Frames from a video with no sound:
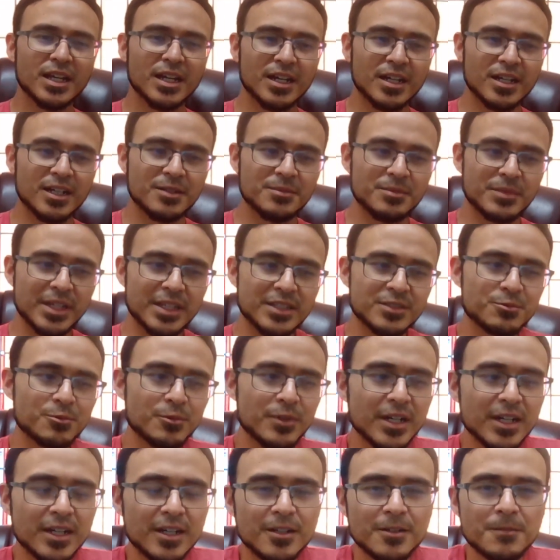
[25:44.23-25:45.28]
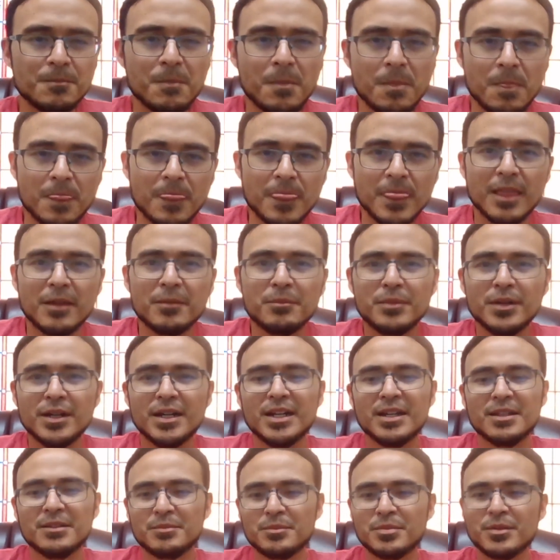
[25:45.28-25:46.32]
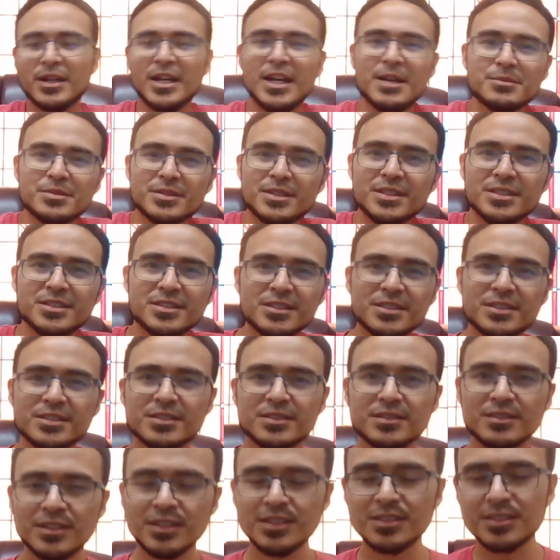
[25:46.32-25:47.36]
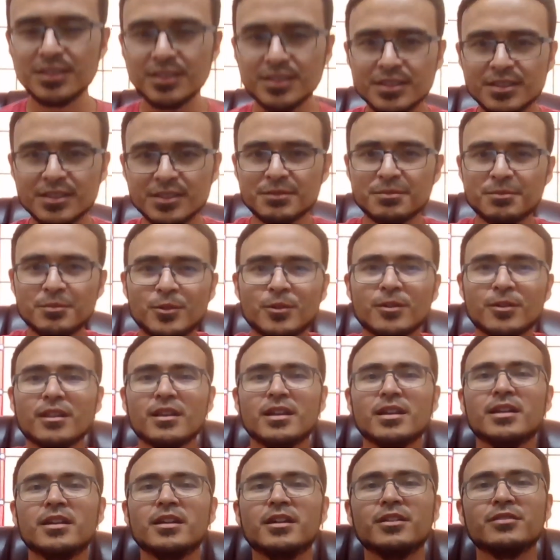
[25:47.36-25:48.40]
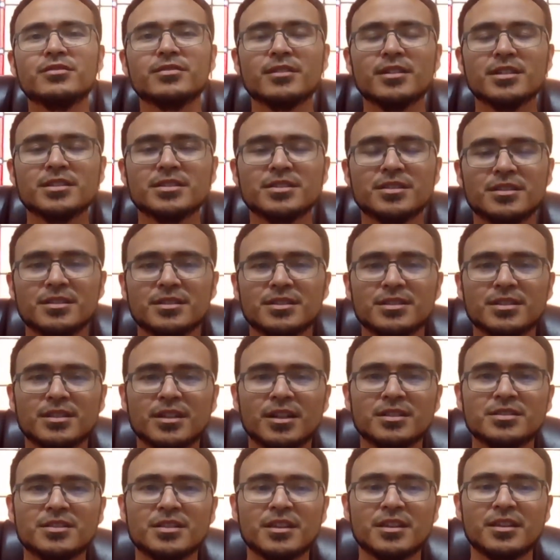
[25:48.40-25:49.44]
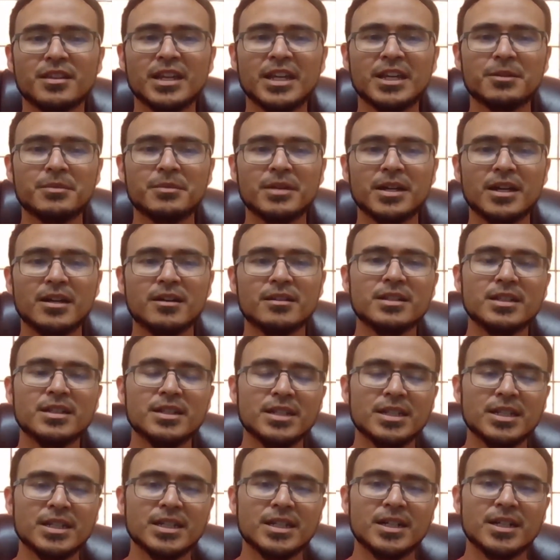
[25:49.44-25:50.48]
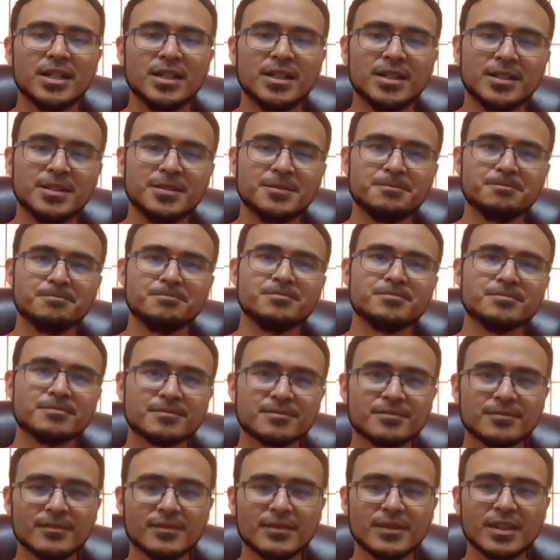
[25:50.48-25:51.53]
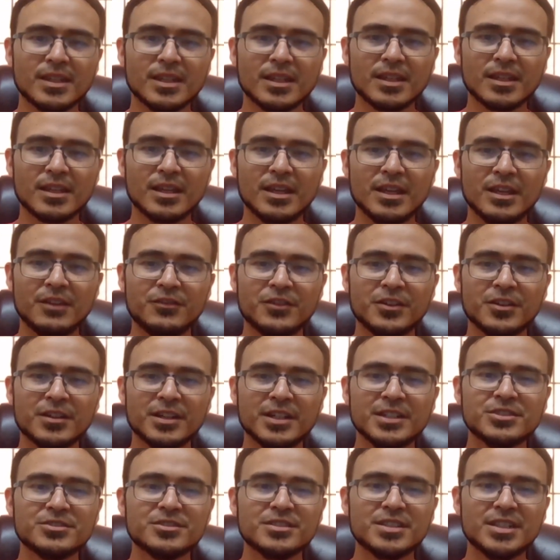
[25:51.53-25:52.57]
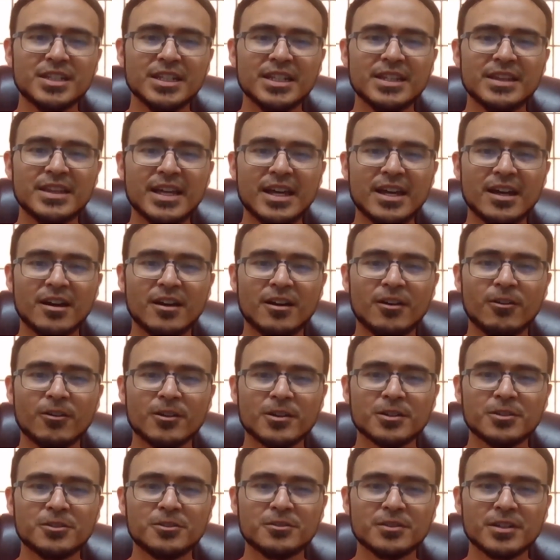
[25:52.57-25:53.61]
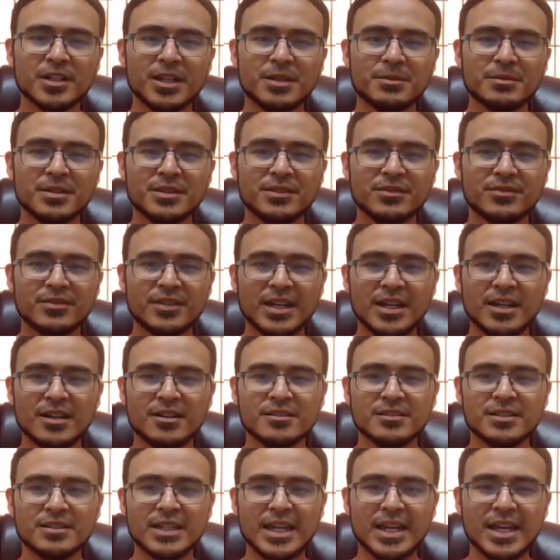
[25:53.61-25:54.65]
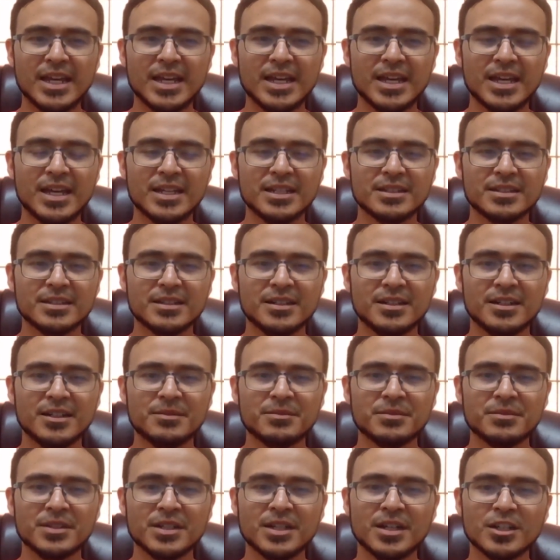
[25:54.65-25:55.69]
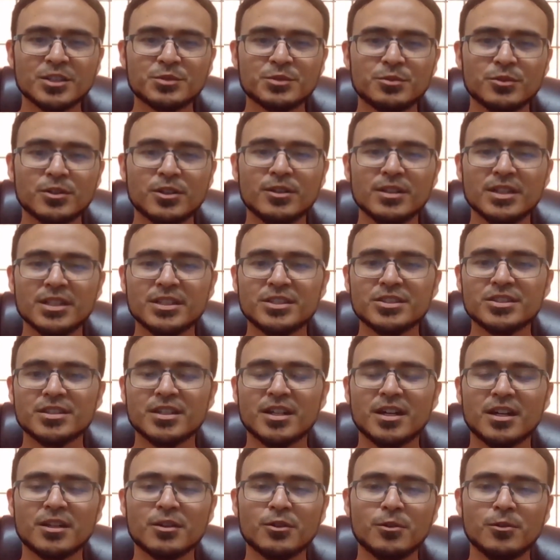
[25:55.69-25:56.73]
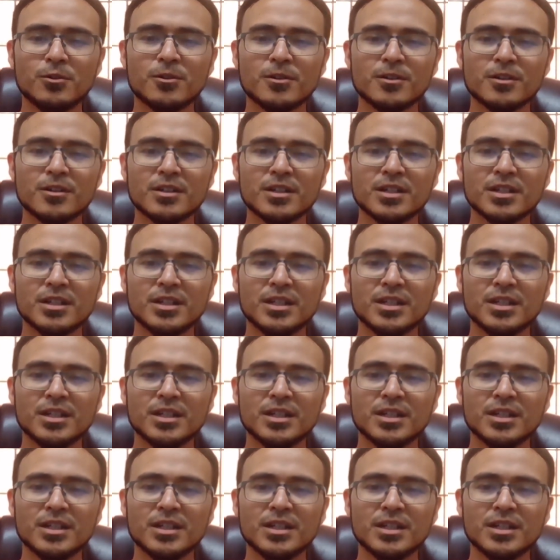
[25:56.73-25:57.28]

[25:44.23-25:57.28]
um, as well. But perhaps this is this is more than enough for us us to think about. Um, if you're interested, that article can be found at um, thegospelcoalition.org.